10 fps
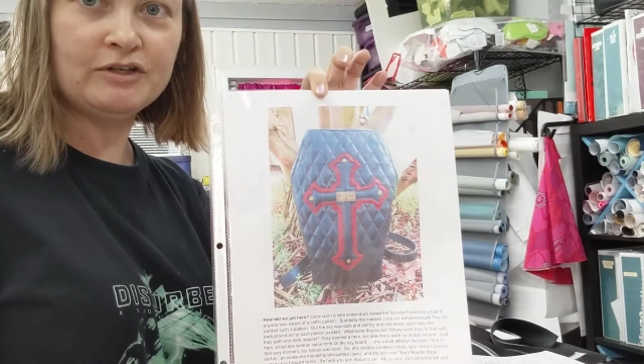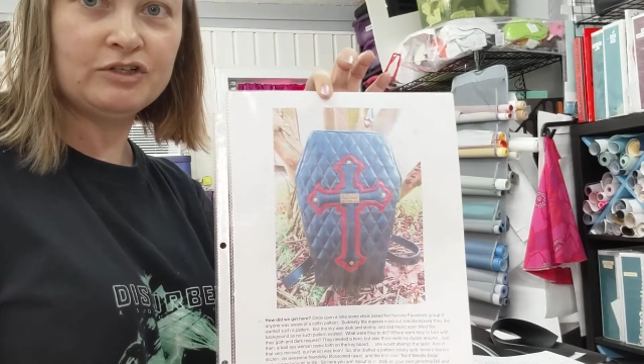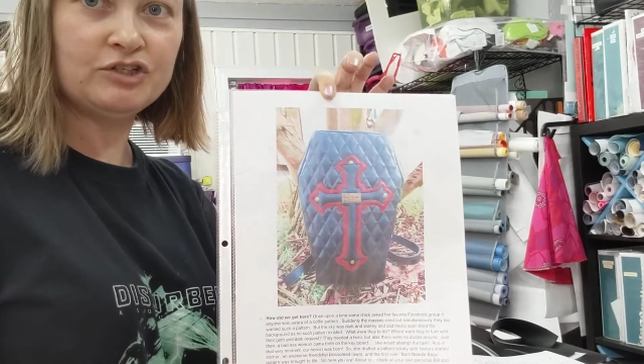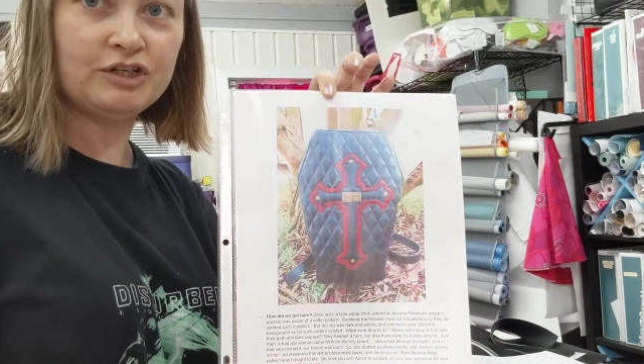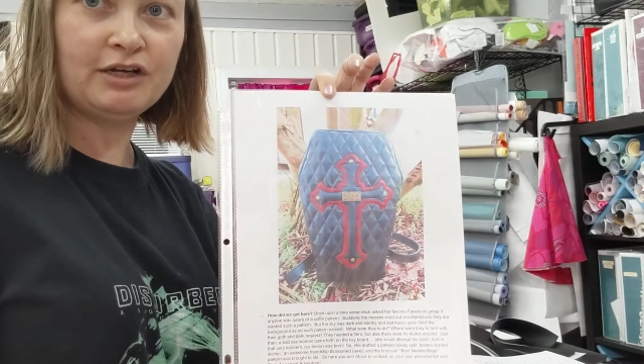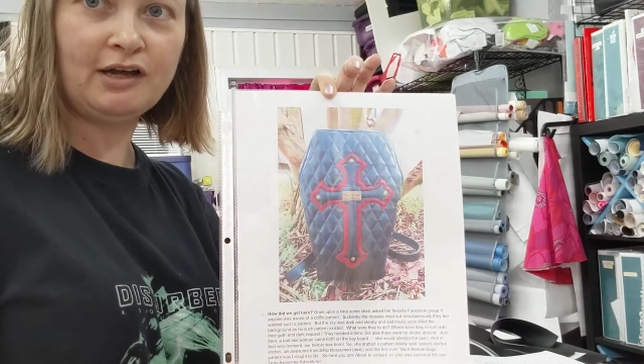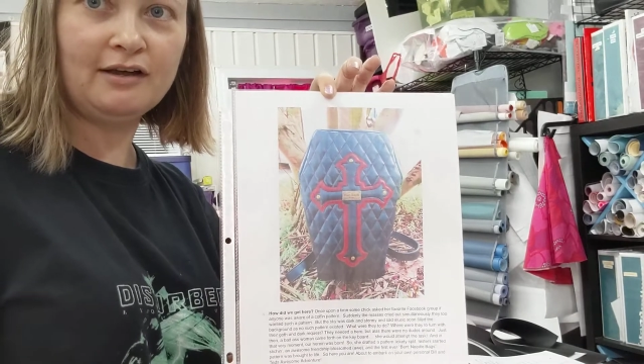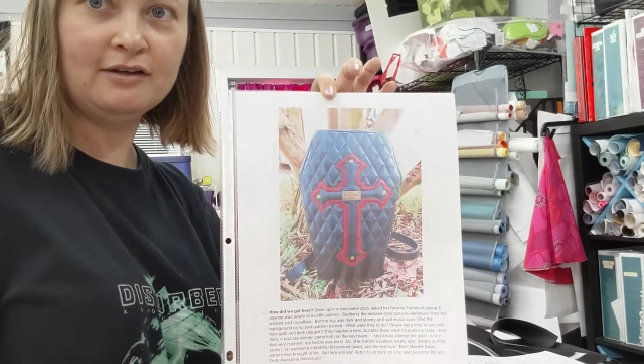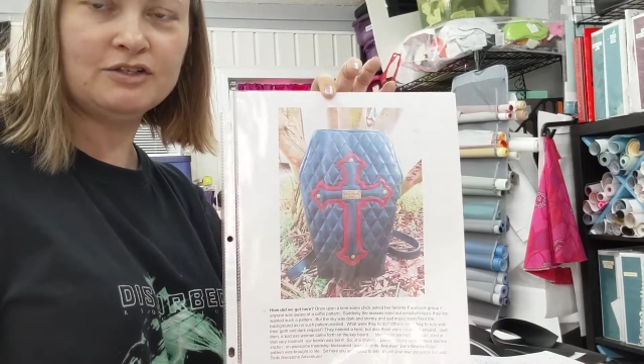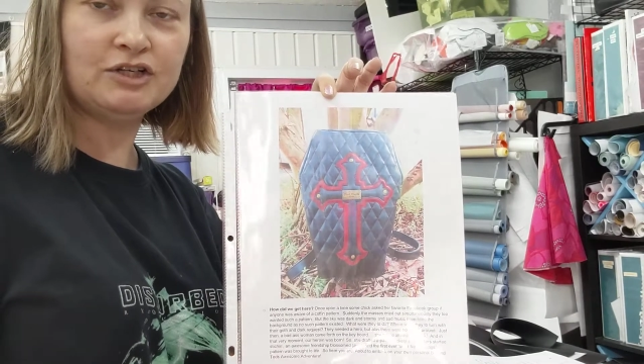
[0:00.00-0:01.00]
She
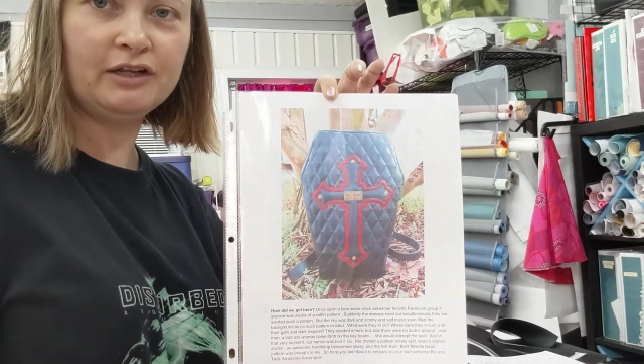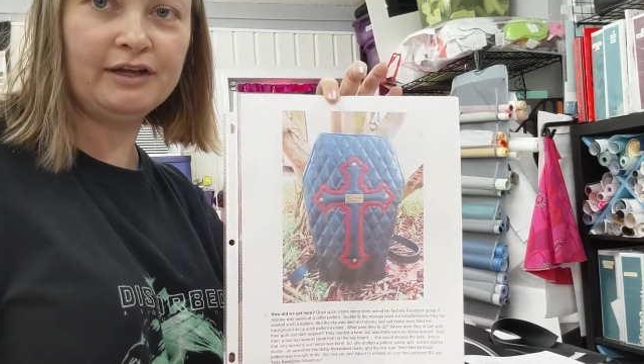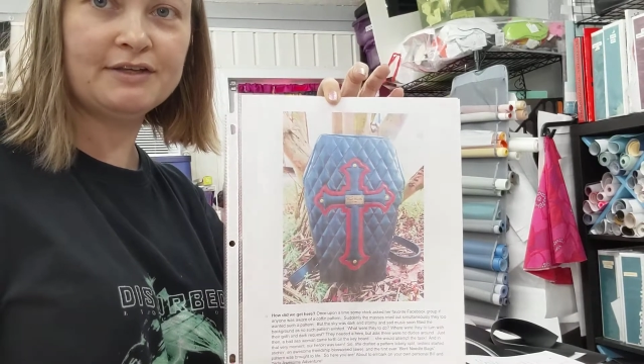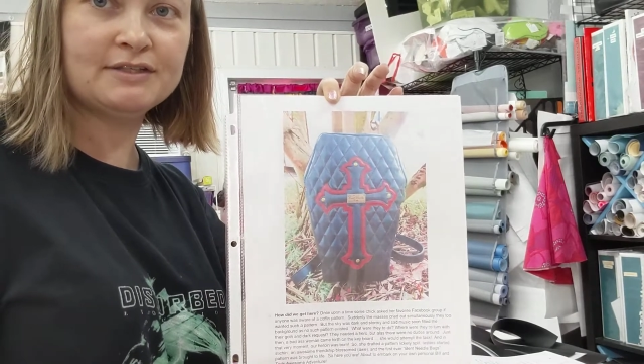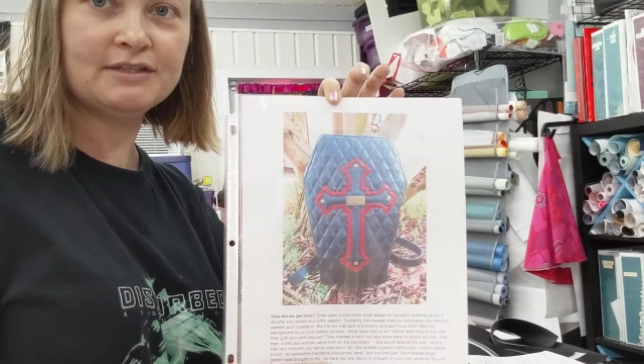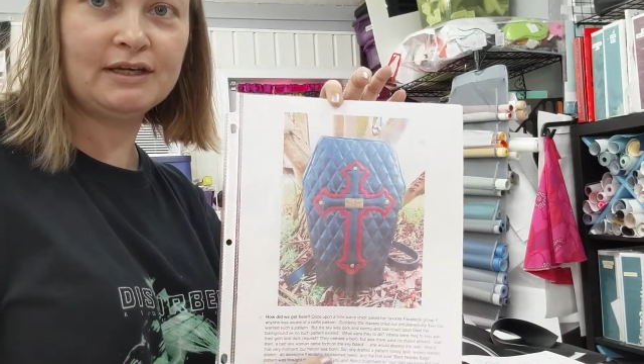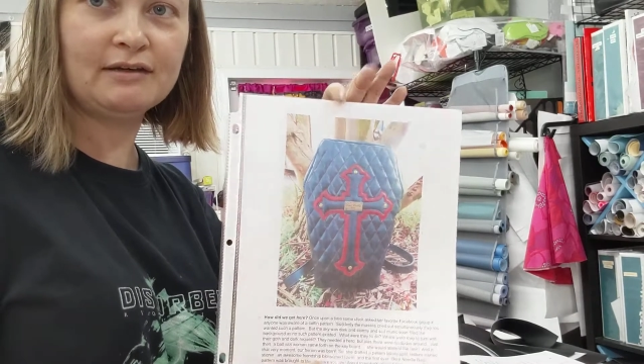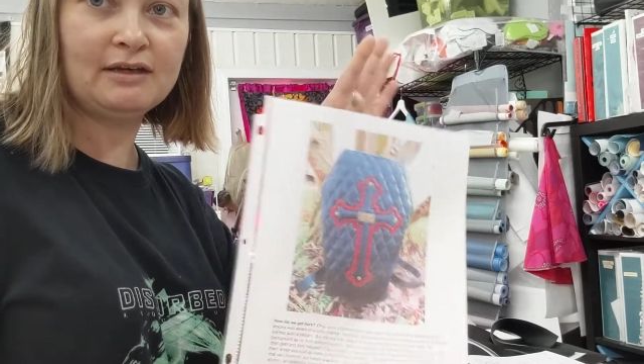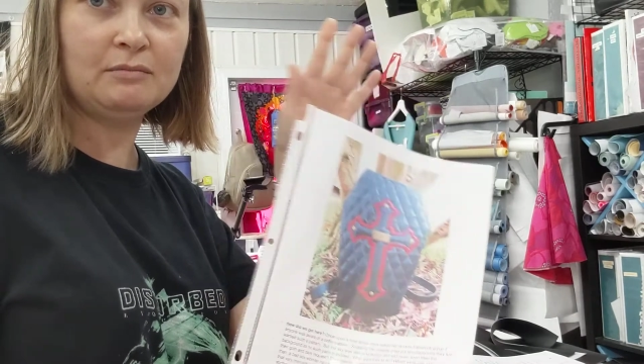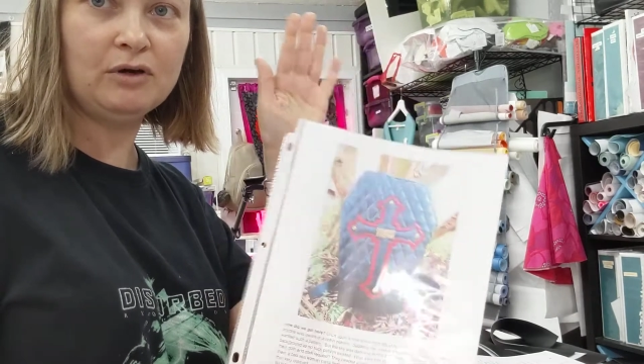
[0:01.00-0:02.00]
likes like
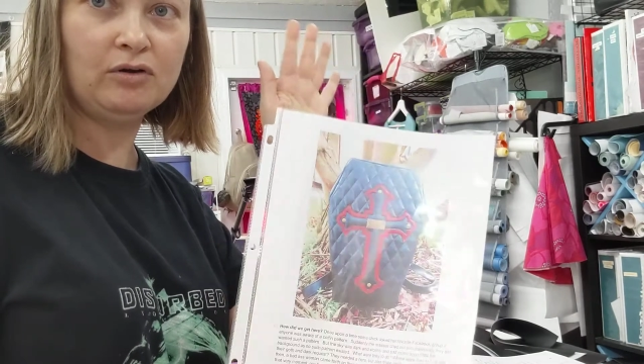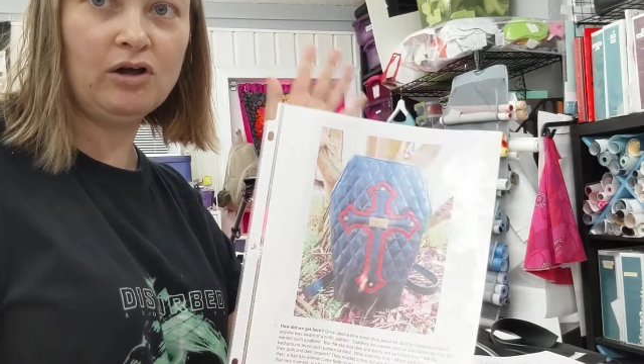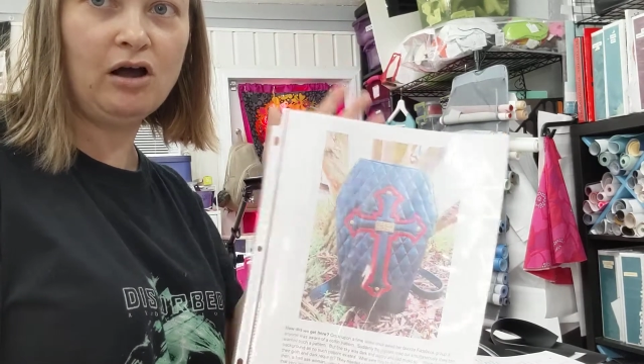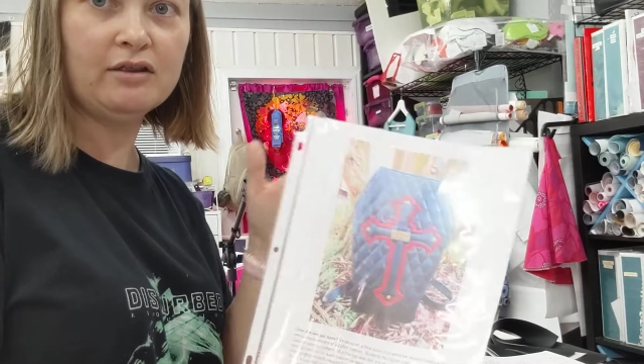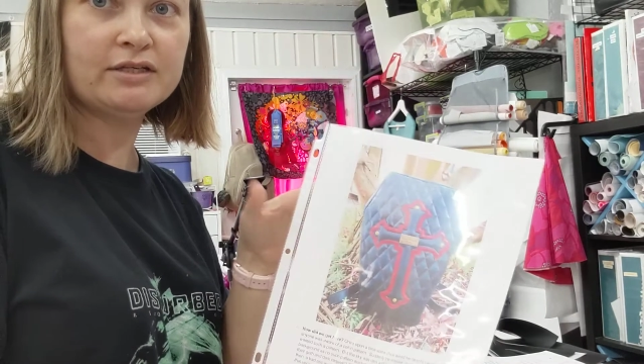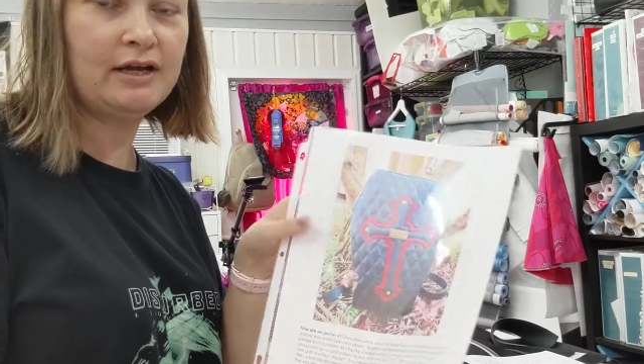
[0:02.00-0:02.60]
emo goth